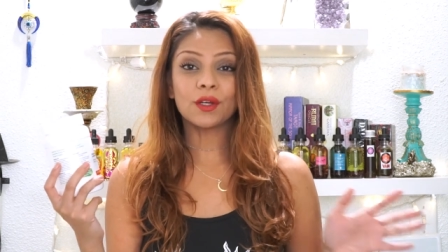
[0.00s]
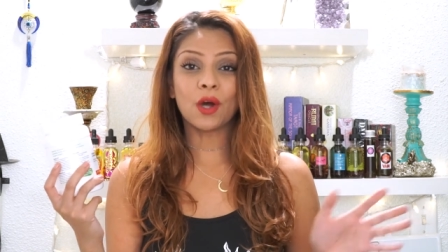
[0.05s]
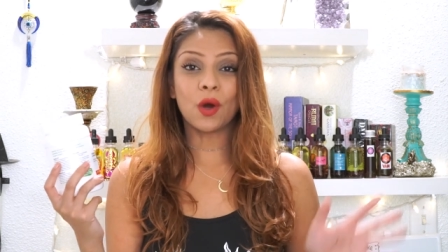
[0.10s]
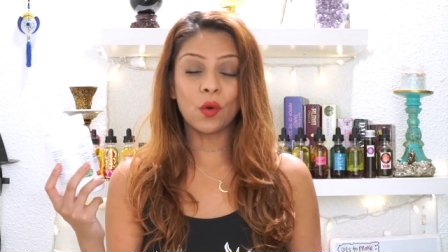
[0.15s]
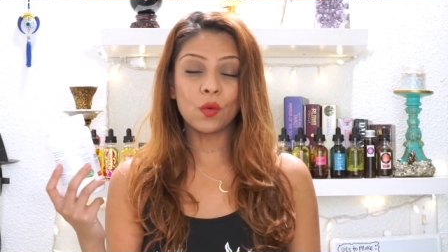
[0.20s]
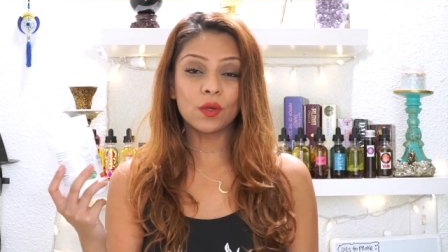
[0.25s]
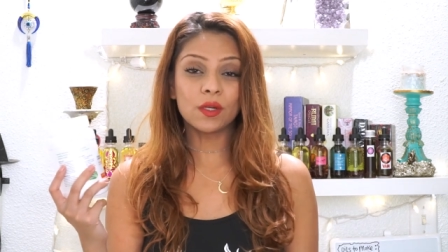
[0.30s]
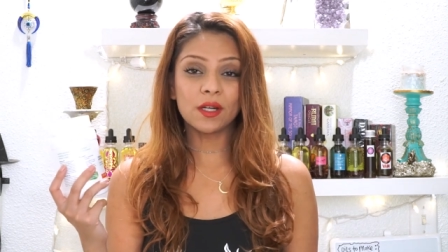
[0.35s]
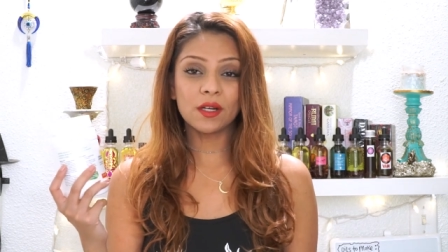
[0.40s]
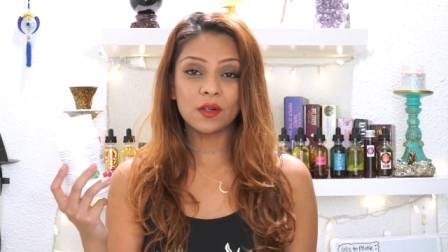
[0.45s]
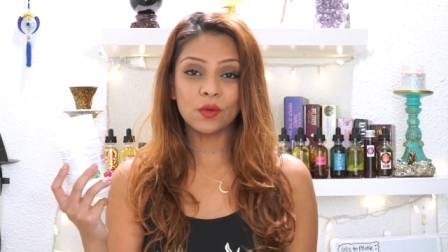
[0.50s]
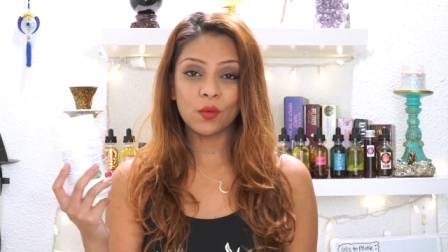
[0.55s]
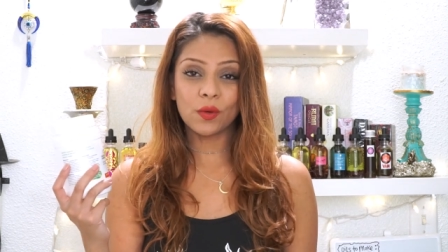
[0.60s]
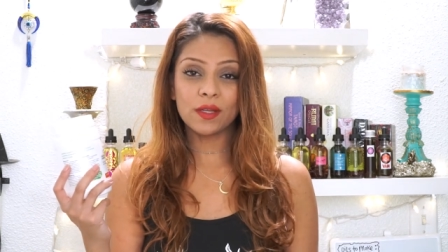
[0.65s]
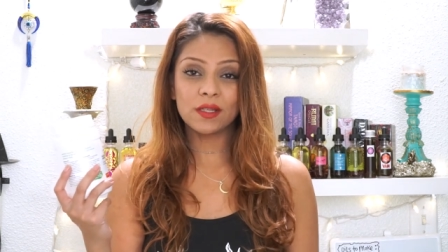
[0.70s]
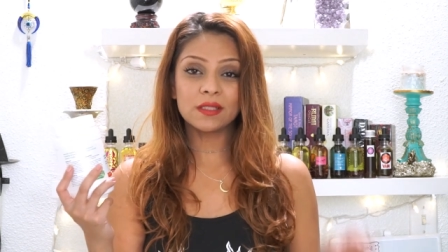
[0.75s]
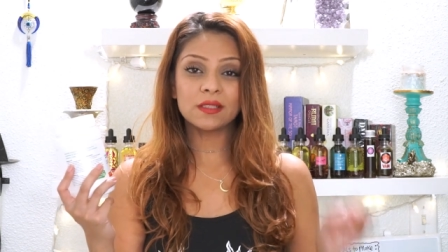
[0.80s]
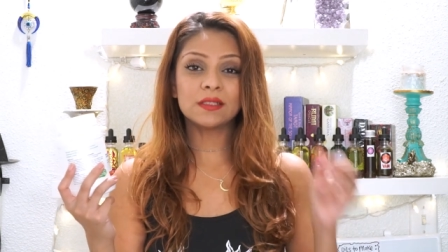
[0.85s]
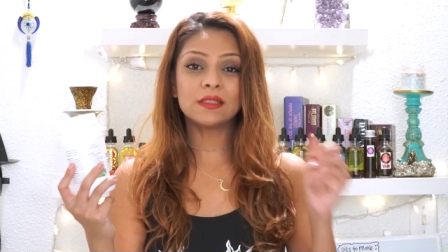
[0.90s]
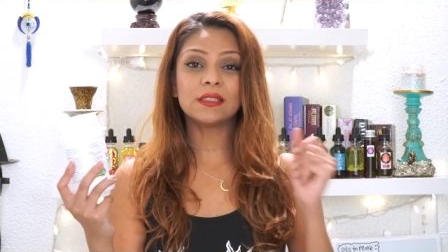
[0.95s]
coconut
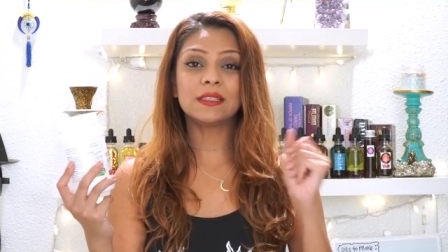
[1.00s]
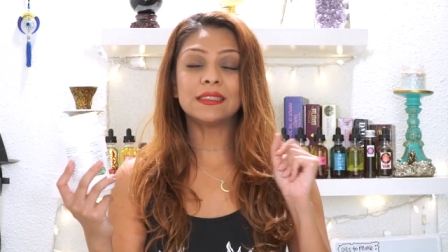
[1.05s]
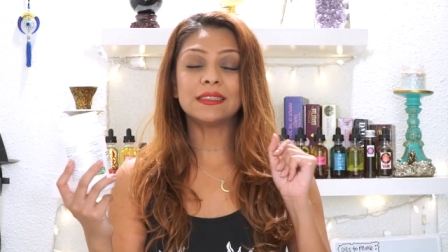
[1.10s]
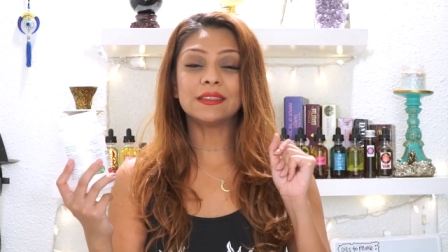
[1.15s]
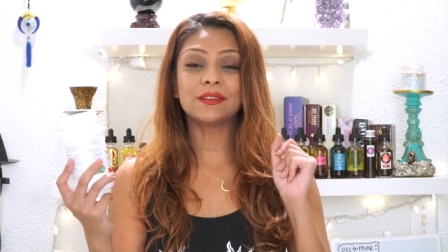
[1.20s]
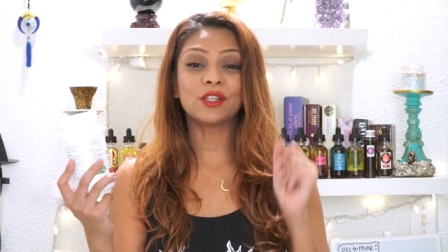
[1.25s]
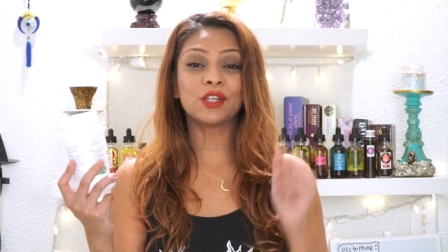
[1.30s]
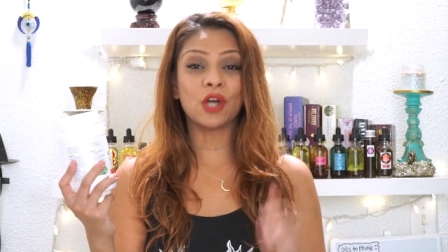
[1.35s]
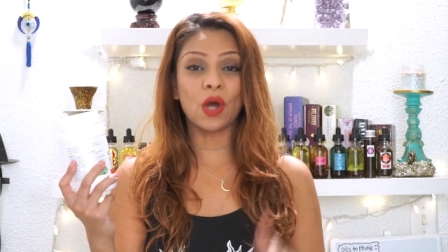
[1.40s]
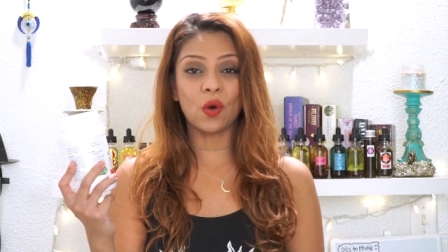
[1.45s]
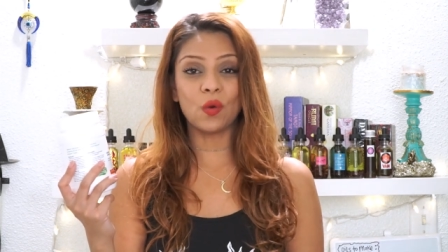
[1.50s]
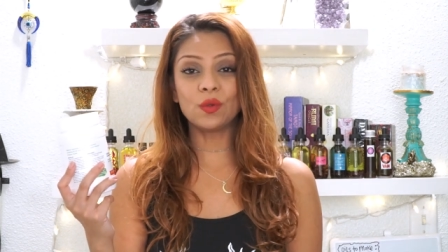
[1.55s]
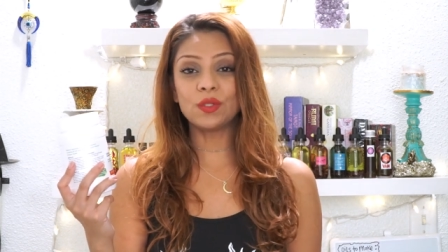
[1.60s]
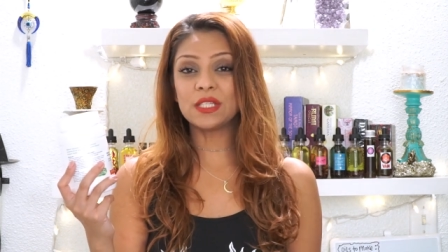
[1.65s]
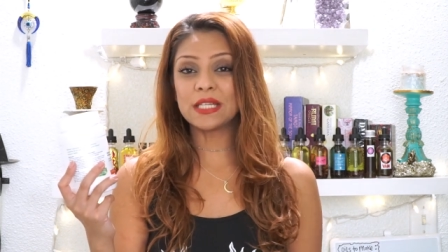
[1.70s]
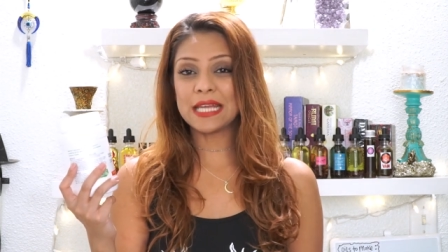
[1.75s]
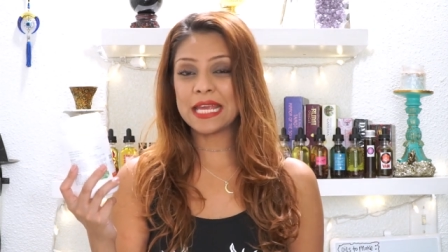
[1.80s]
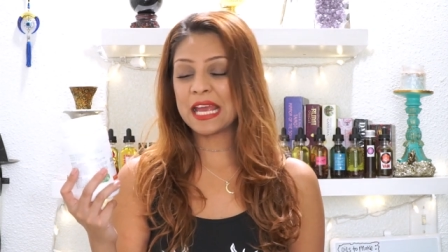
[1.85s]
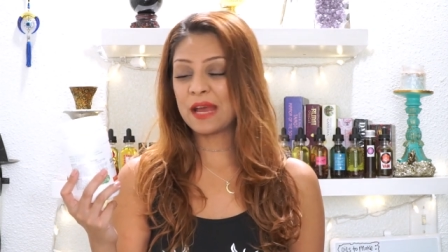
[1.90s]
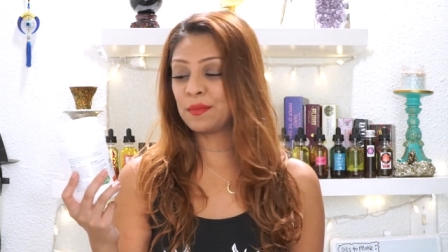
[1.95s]
oil, go
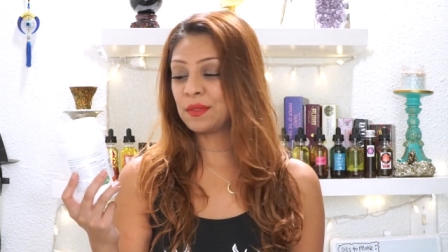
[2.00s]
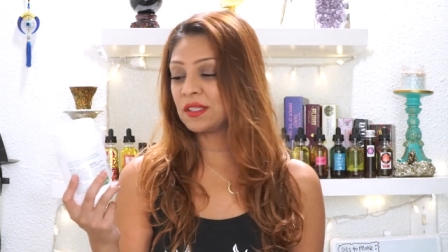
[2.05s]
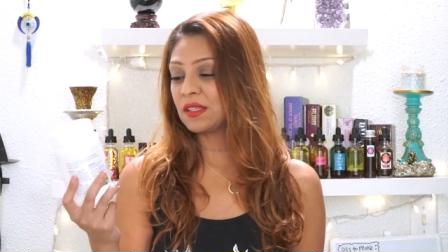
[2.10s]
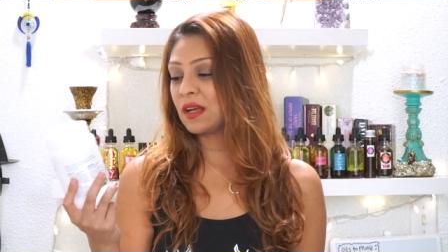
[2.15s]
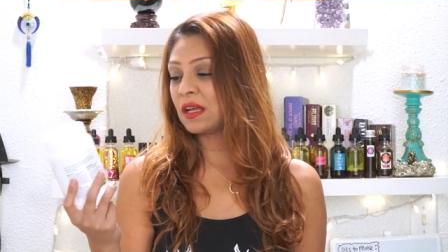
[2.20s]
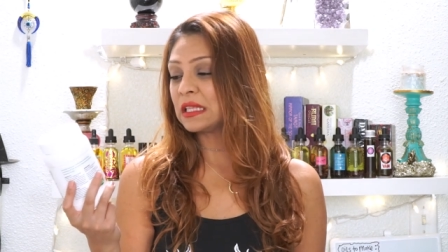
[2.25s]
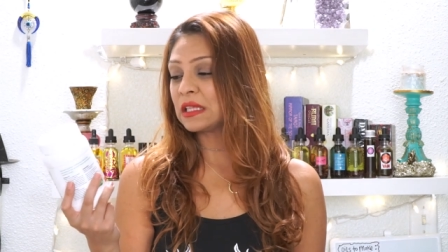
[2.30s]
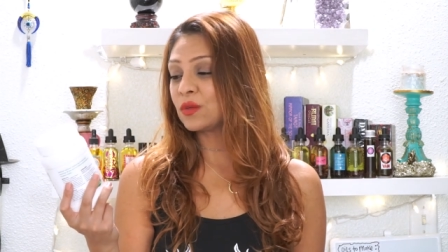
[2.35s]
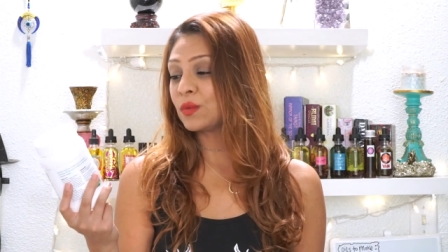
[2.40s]
to Amazon.